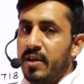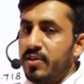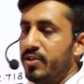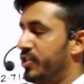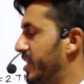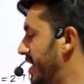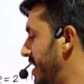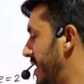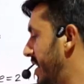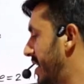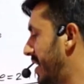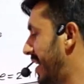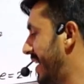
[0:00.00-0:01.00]
seen
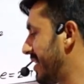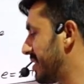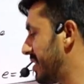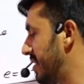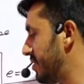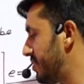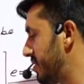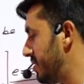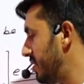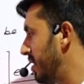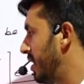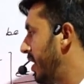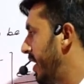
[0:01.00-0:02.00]
here like this.
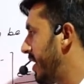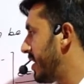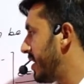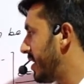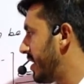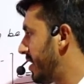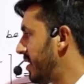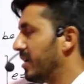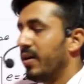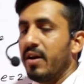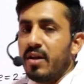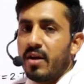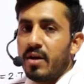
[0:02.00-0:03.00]

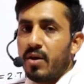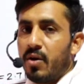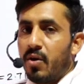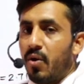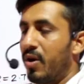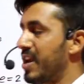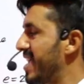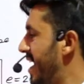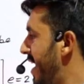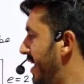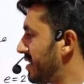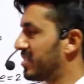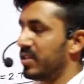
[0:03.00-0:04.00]
Here only
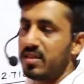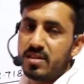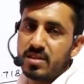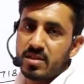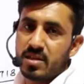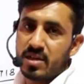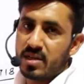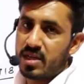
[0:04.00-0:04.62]
x is